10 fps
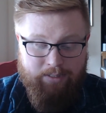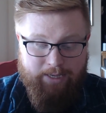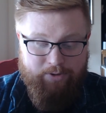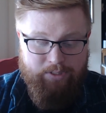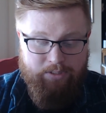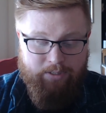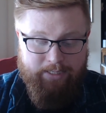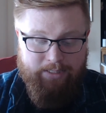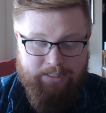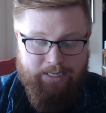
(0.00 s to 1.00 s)
The houses
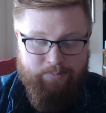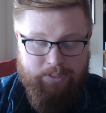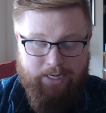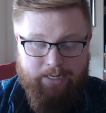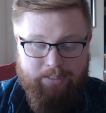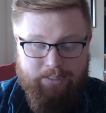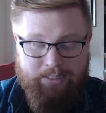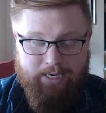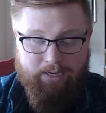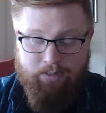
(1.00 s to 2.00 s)
all same style and
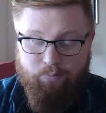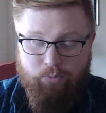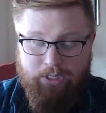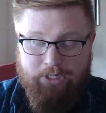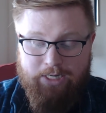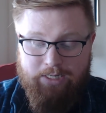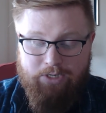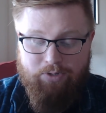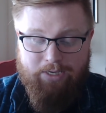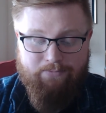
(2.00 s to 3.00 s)
design, but each had a
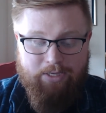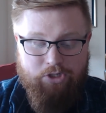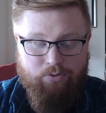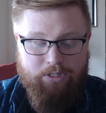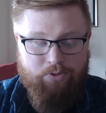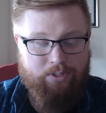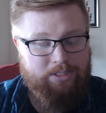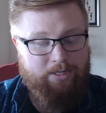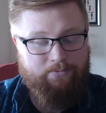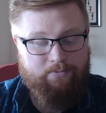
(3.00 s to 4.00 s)
unique feature unto
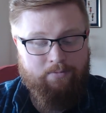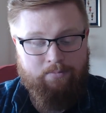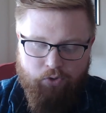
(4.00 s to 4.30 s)
itself.